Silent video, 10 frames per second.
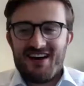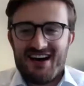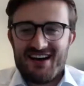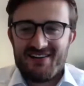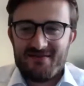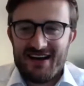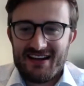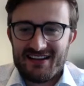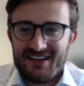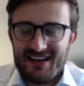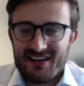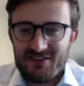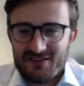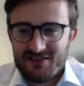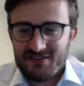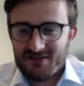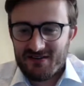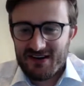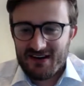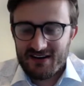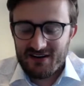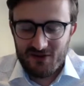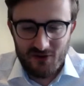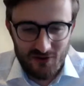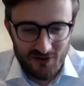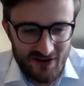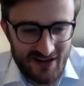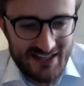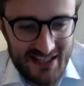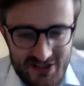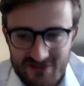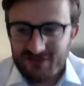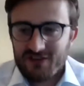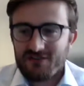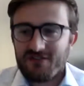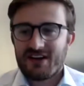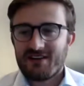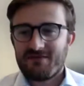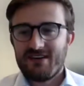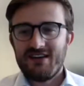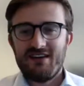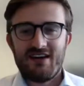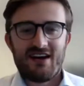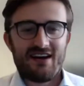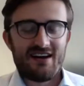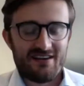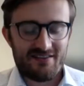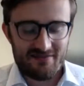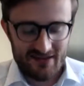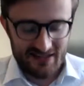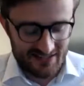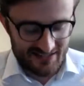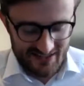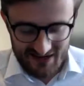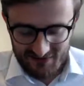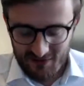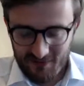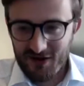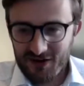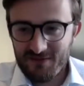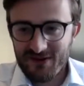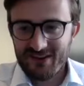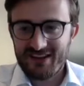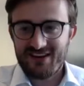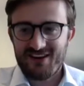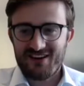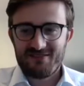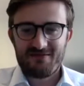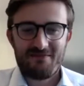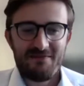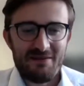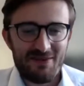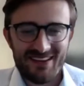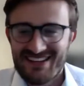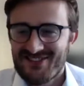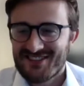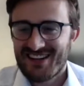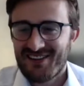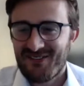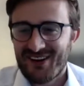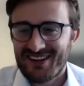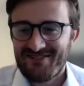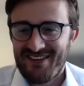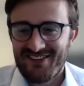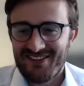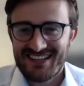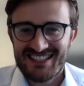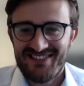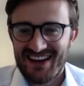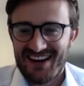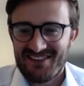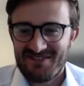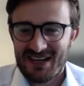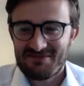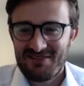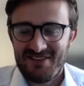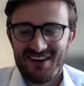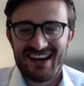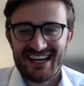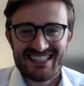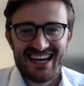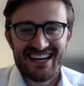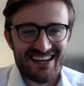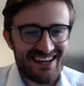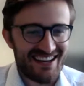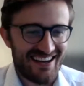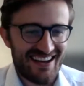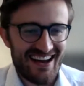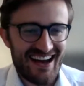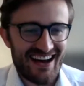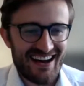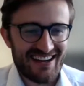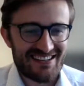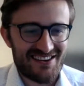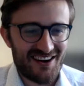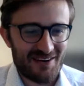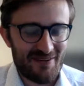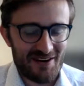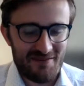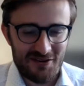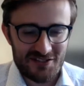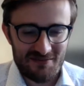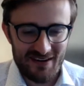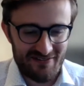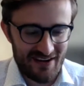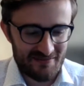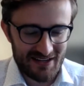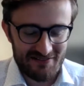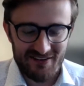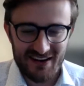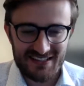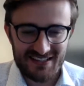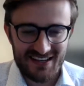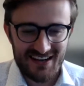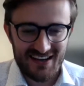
and thank you to your whole organization for inviting me. It is remarkable that there are people interested in the world in federalism, and it makes me very excited to talk about it. Most of my family and friends